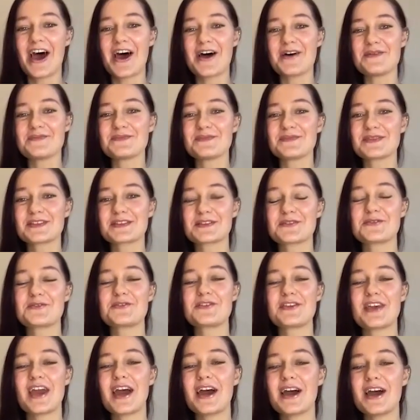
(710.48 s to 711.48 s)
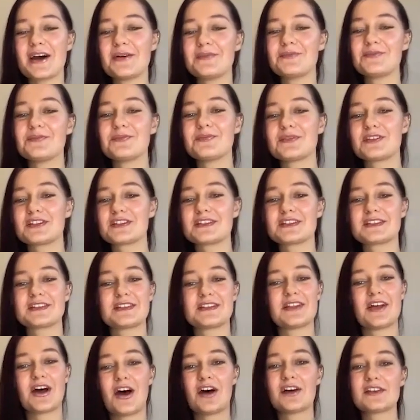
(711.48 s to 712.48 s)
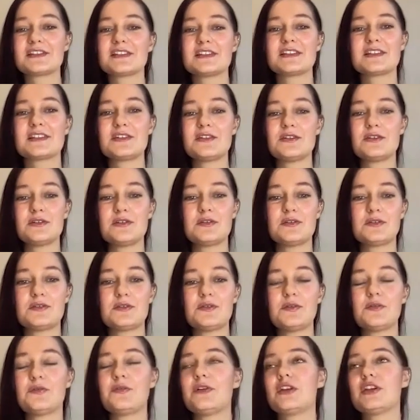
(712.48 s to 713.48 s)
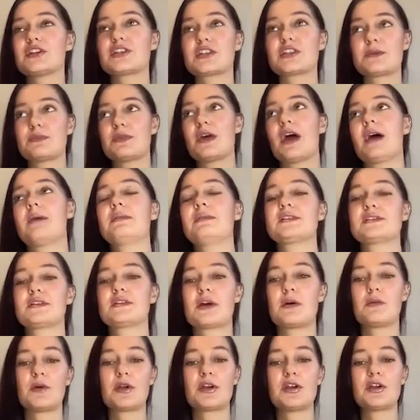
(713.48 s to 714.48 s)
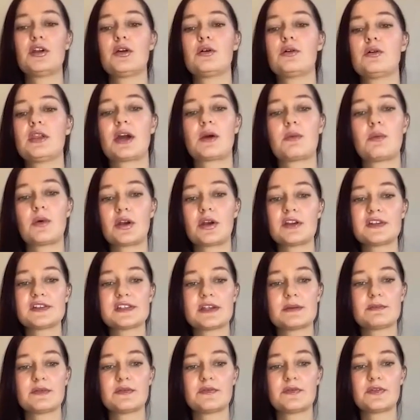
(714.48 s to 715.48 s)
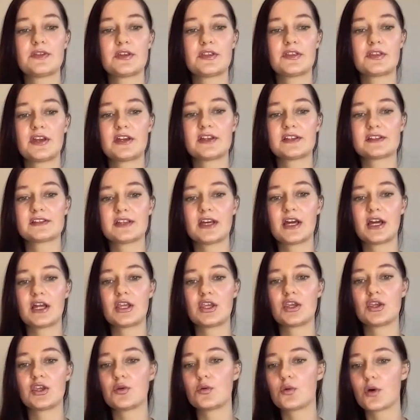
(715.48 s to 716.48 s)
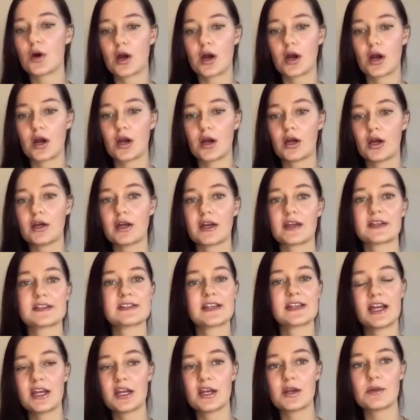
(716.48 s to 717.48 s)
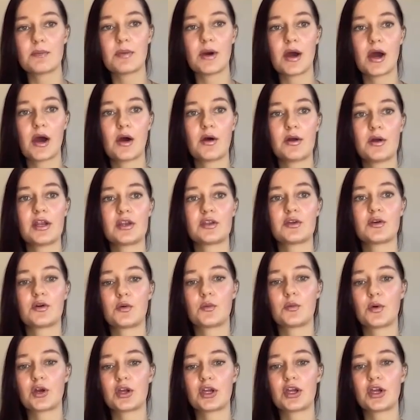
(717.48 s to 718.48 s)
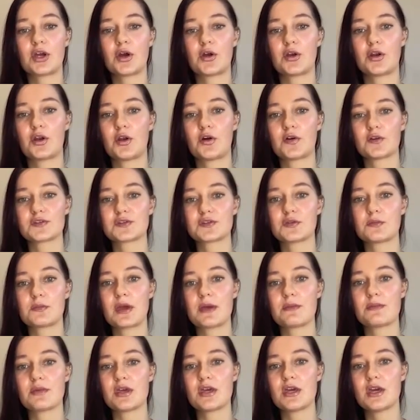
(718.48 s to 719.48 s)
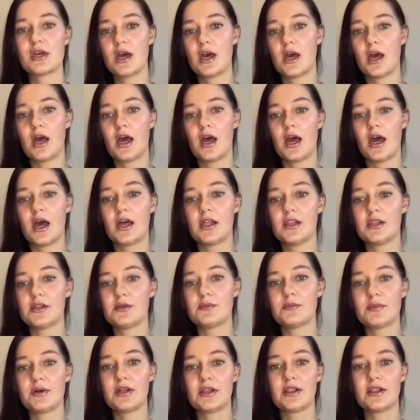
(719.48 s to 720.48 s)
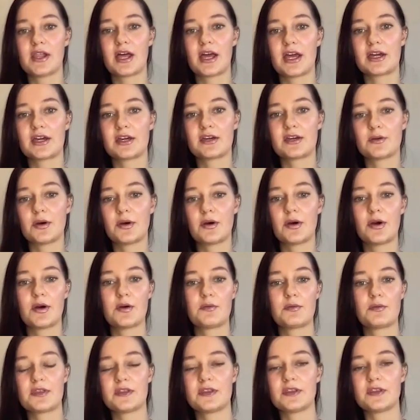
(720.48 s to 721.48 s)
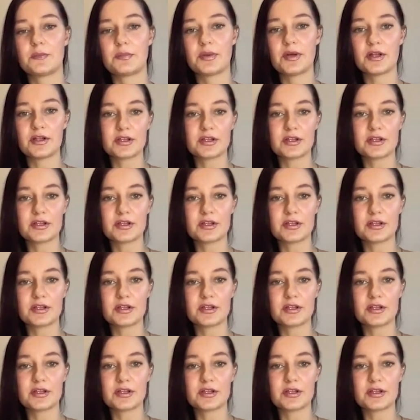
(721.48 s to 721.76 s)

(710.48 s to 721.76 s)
um. So yeah, um, just Austin to to finish up the episode. I want to know like what are some of the things that you are excited about and you're working on, and also maybe a little bit like uh, within the